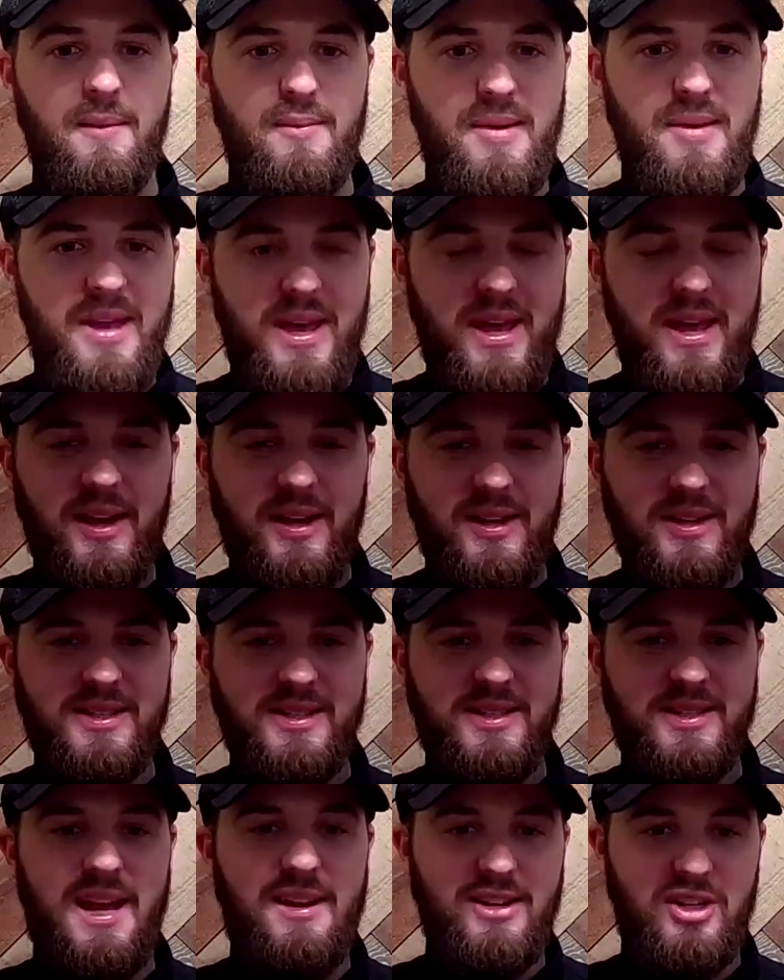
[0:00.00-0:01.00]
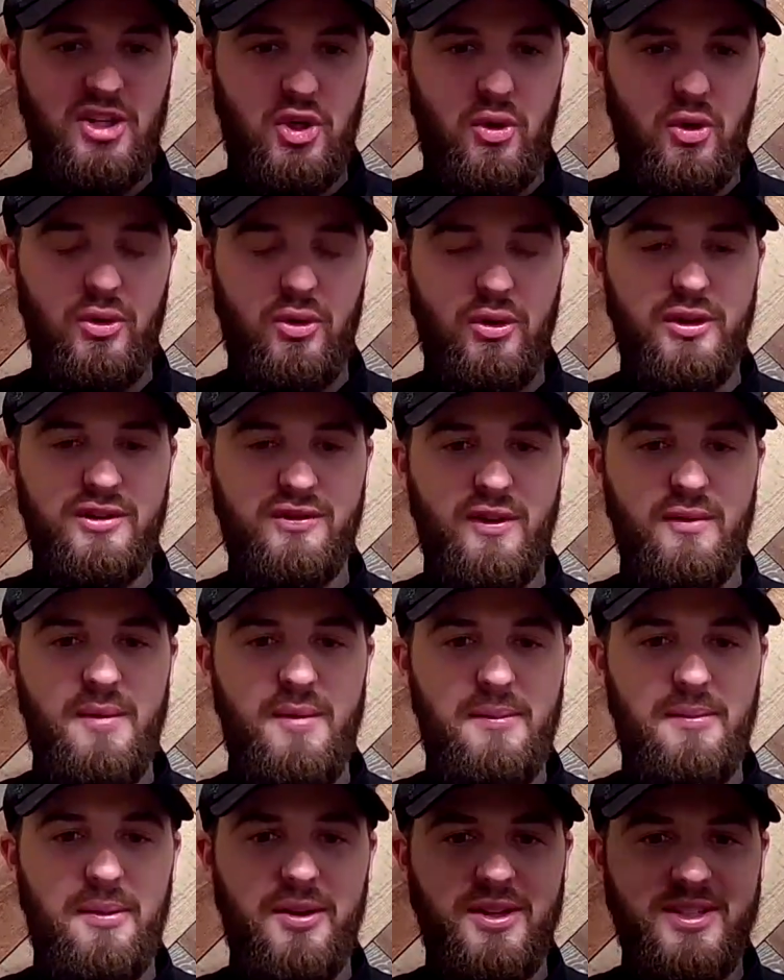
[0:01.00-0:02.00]
being a set of shoulders for
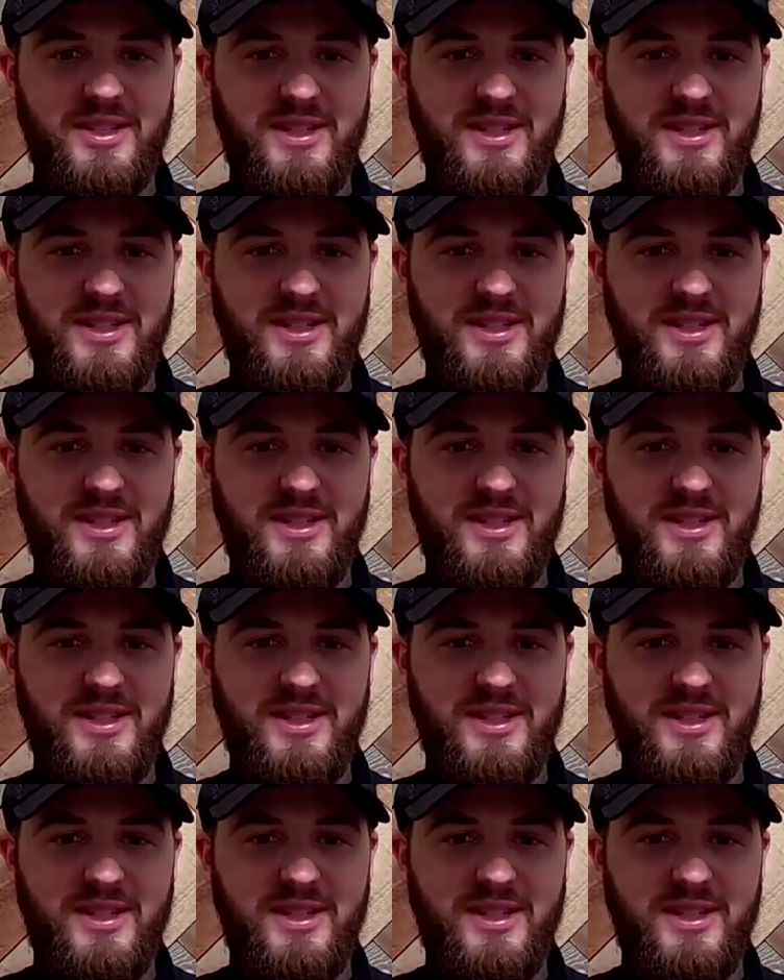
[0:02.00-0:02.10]
people to